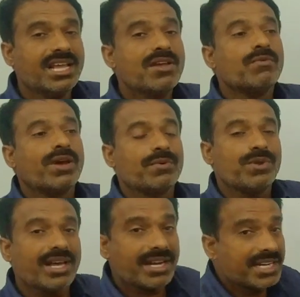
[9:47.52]
when we
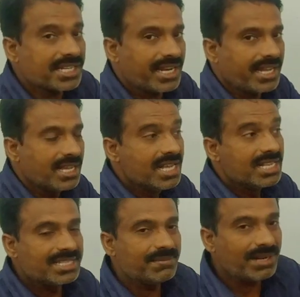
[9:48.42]
are returning,
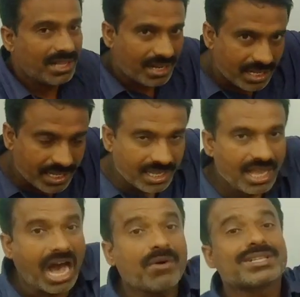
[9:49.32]
similarly
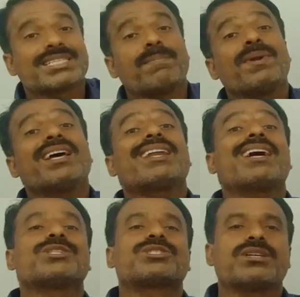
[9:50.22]
our supplier
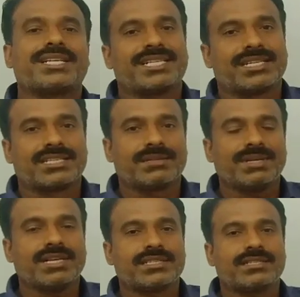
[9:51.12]
also returns,
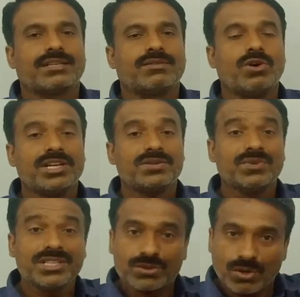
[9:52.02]
because what we
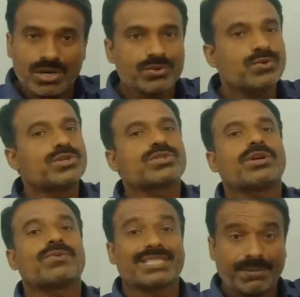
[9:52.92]
sold goods to our
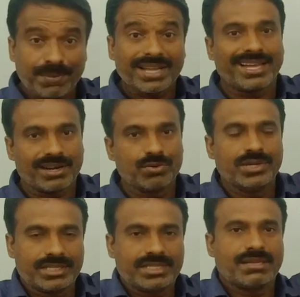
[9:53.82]
supplier who
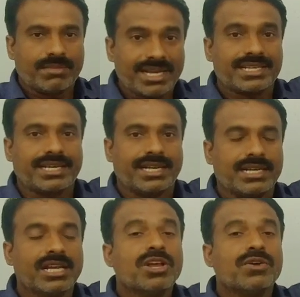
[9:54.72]
is in the market,
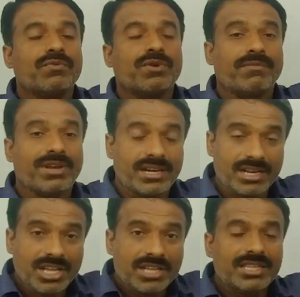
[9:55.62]
when
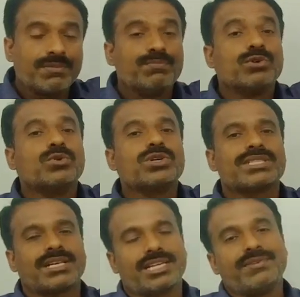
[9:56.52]
the goods
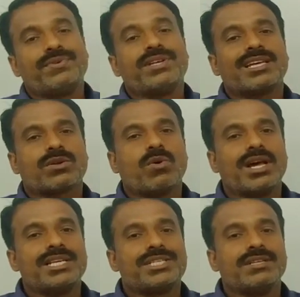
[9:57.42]
are inferior
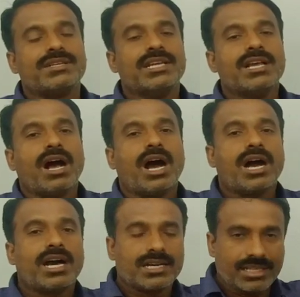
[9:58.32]
quality
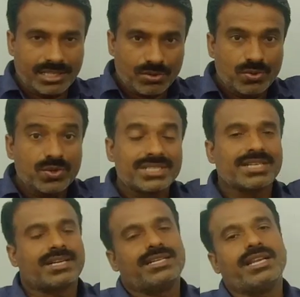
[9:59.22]
or the goods
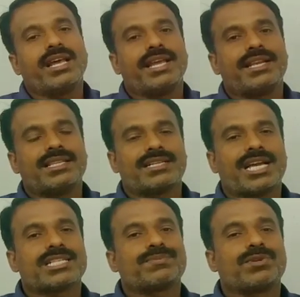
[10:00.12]
are delayed in the
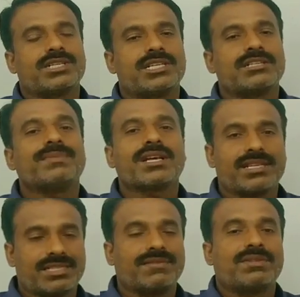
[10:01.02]
transportation because
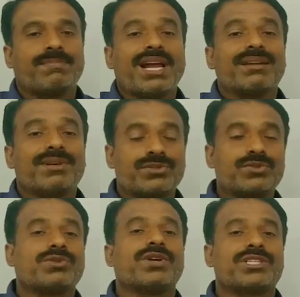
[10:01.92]
of the pandemic
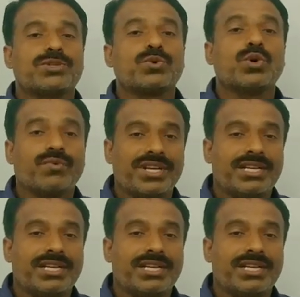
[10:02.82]
situation, COVID,